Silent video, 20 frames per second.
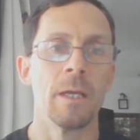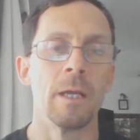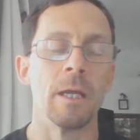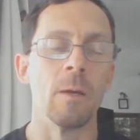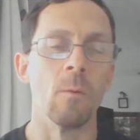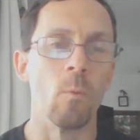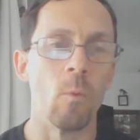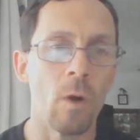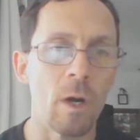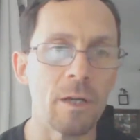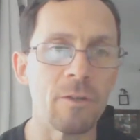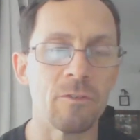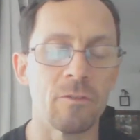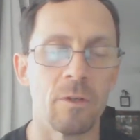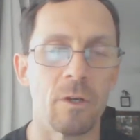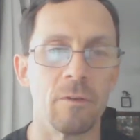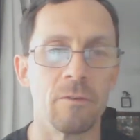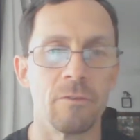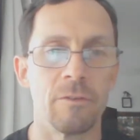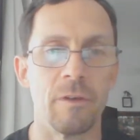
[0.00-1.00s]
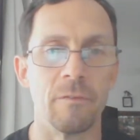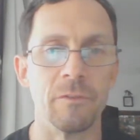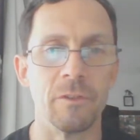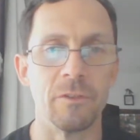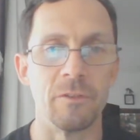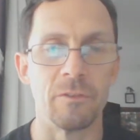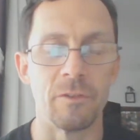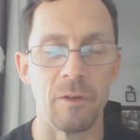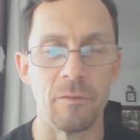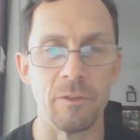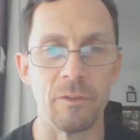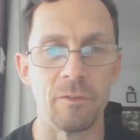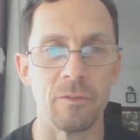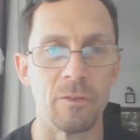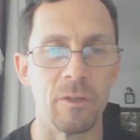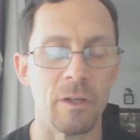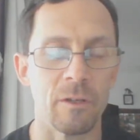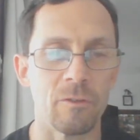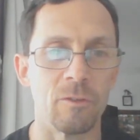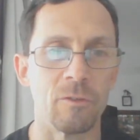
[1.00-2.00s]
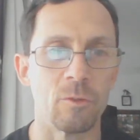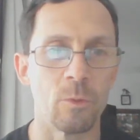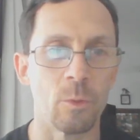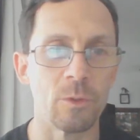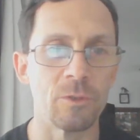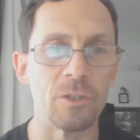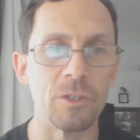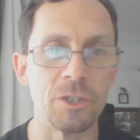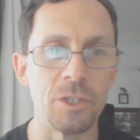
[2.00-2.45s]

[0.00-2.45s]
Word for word: And why I started in 1776 is there was a